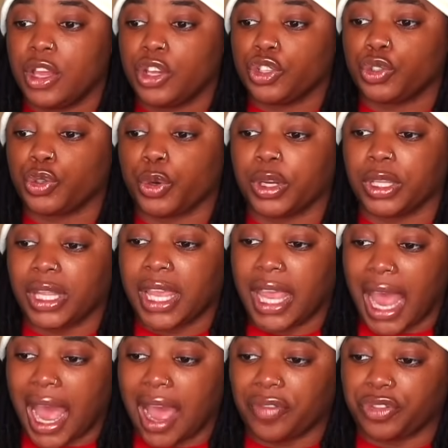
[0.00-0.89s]

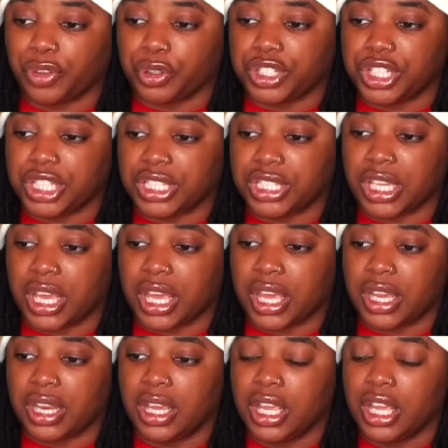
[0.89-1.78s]
Shortly after she
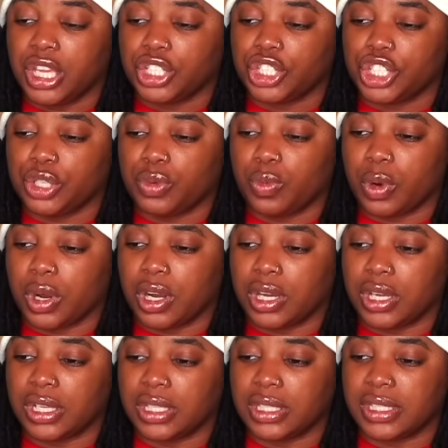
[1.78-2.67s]
said she
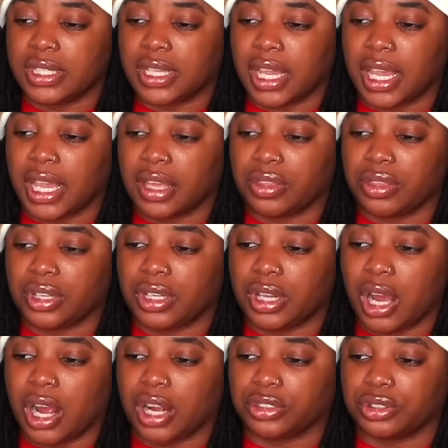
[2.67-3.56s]
was, and the
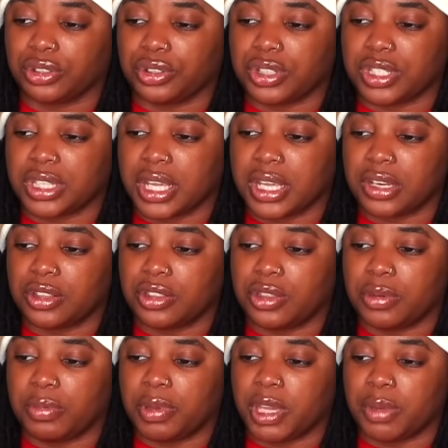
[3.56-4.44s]
doctor
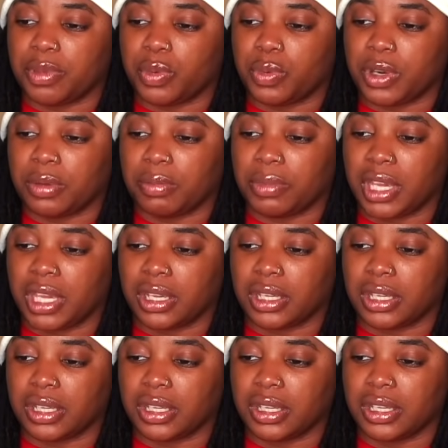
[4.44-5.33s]
stated the baby wouldn't
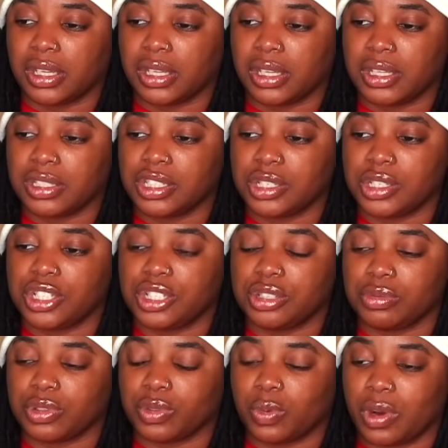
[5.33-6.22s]
make it.
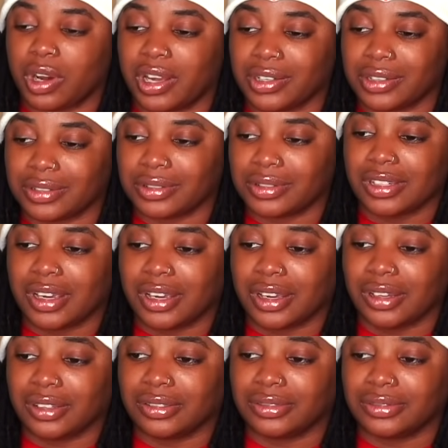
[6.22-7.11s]
She was what,
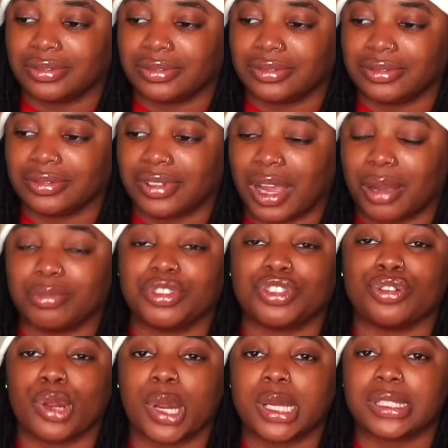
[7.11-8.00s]
child? I'm
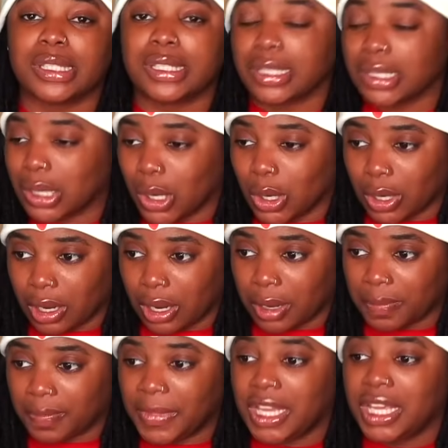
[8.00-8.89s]
stressed. Okay.